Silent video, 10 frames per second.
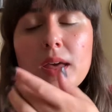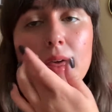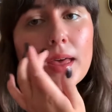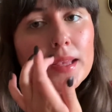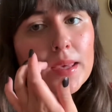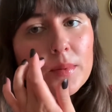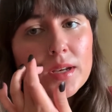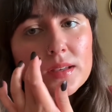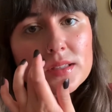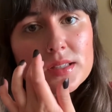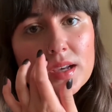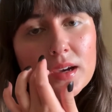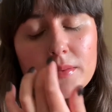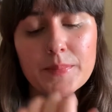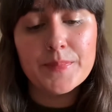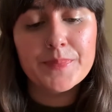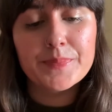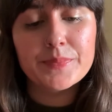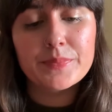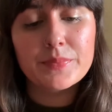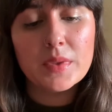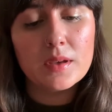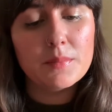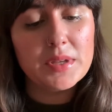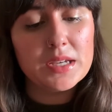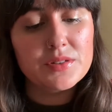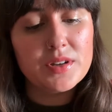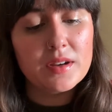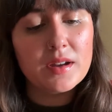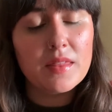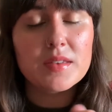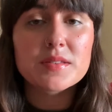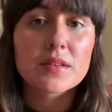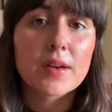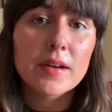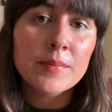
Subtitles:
and get my nails done at the salon.